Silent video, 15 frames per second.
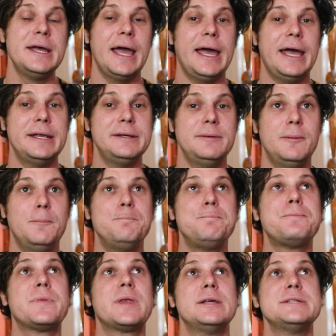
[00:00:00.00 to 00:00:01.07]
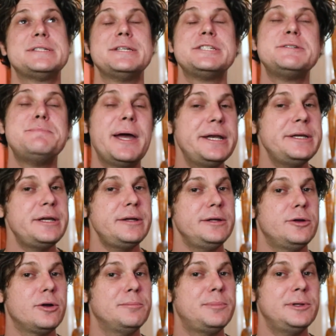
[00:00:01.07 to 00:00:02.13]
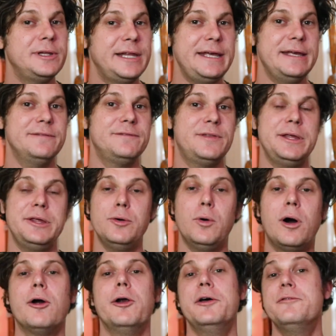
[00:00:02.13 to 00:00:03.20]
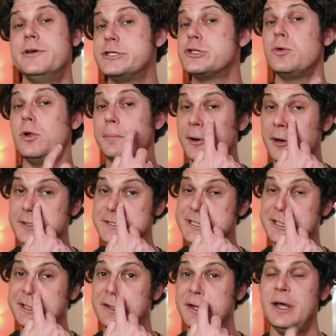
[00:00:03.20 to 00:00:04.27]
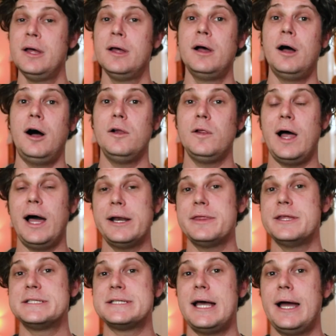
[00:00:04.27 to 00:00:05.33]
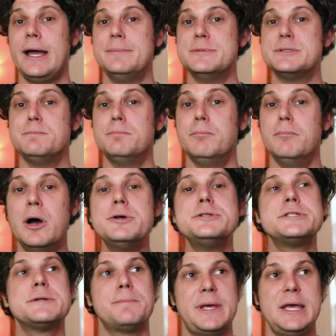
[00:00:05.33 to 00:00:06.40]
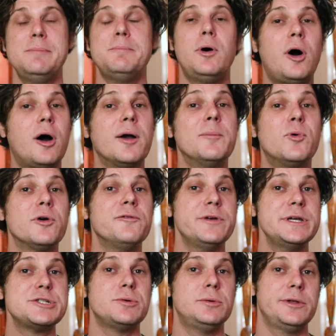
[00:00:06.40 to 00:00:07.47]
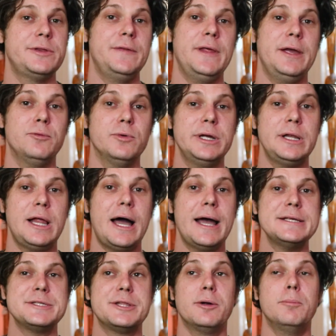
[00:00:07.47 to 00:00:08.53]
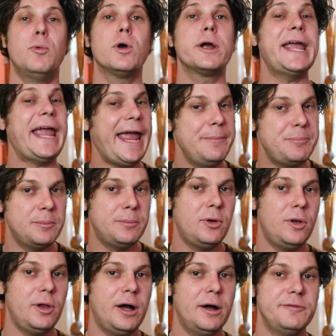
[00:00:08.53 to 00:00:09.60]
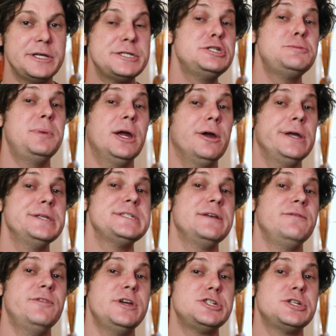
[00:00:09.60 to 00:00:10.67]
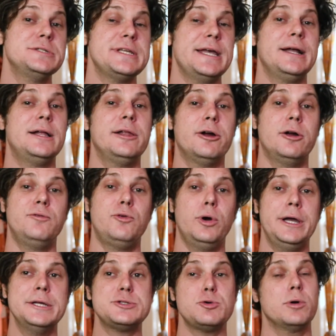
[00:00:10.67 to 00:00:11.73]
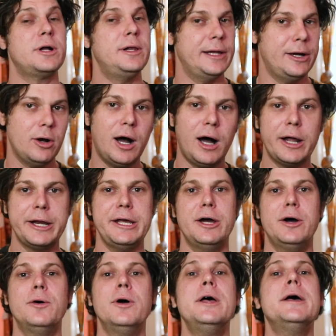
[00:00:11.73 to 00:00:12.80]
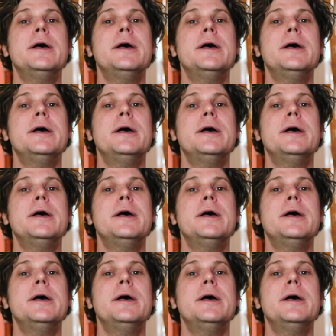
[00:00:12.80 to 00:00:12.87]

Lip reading: and suspend your belief that you aren't a visual person. A lot of the times, most people are more visual than they realize. They're more capable of experiencing visions and clairvoyance or clairaudio